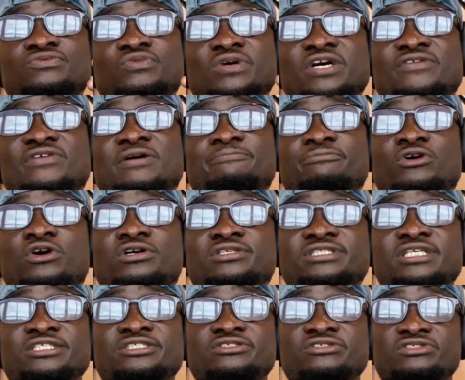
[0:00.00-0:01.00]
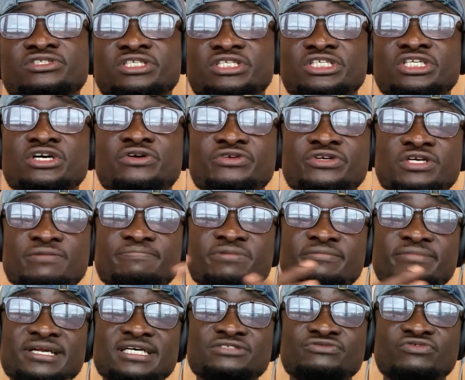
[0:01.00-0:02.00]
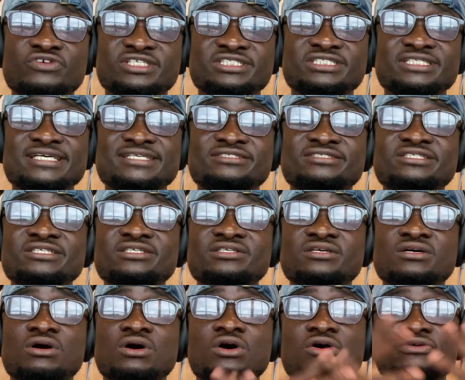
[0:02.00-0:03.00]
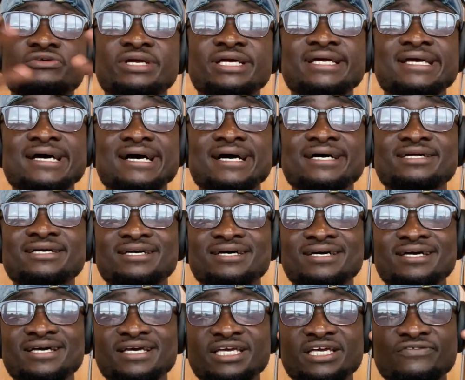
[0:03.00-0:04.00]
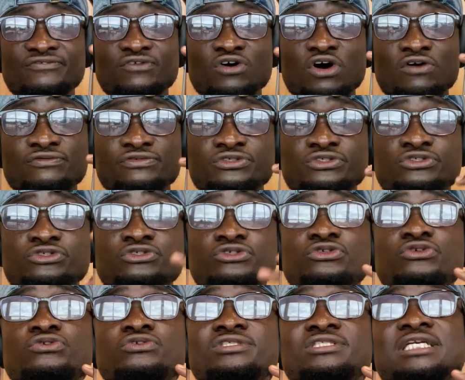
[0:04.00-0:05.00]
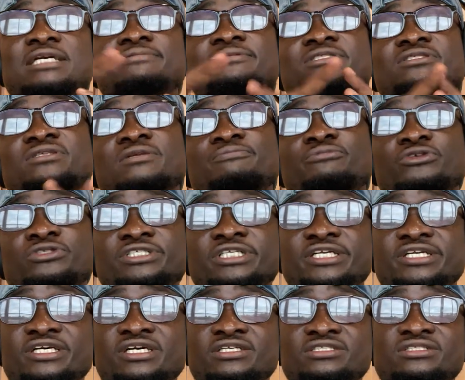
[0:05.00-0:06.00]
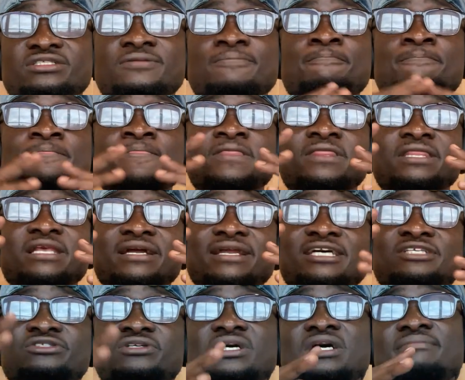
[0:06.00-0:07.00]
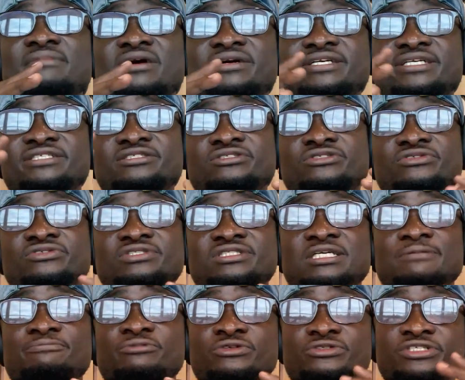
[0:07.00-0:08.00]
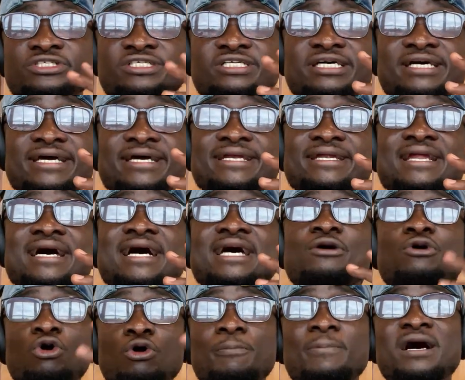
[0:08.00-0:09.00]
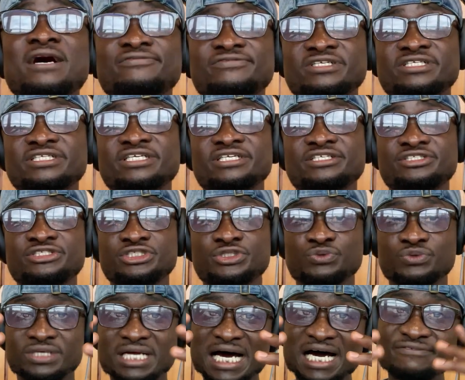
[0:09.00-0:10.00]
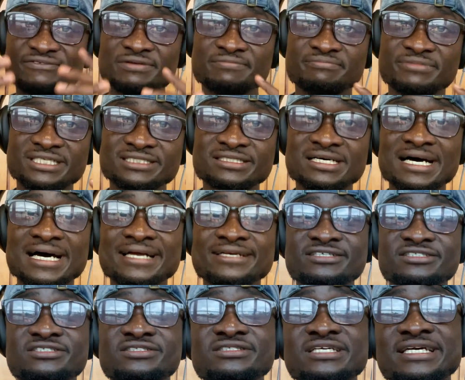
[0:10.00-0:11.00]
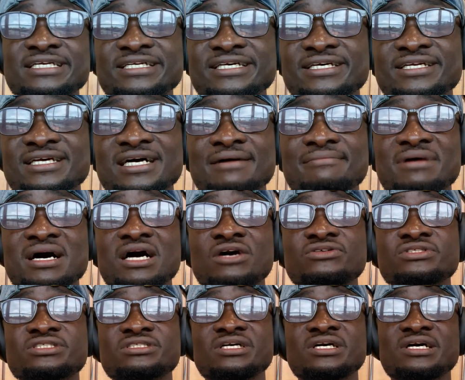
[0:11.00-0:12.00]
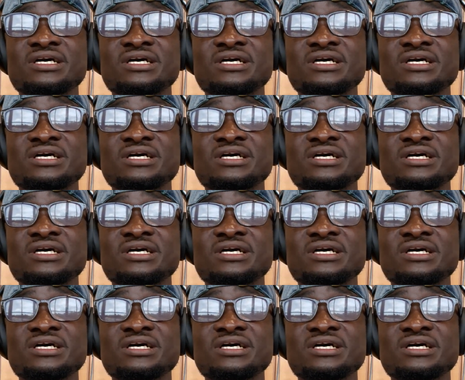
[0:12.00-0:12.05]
Waiver process to securing your permanent residency or green card involves 2-step procedures. Now let's talk about this 2-step procedure, and I hope after this you would have a better understanding about